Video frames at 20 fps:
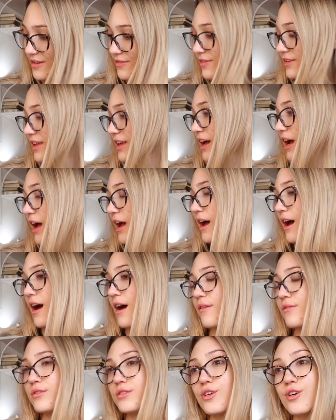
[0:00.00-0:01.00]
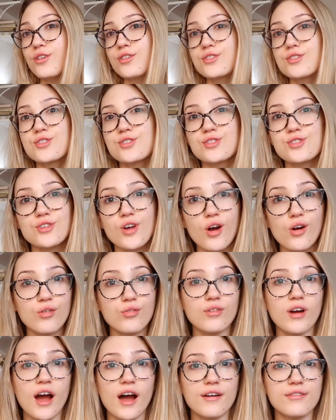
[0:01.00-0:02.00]
I feel like I have looked so
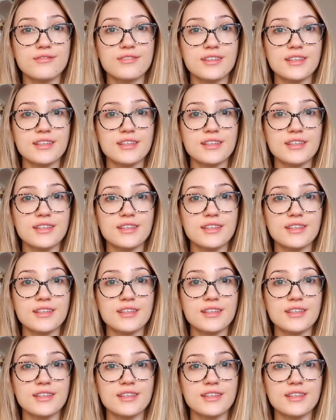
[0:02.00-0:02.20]
rough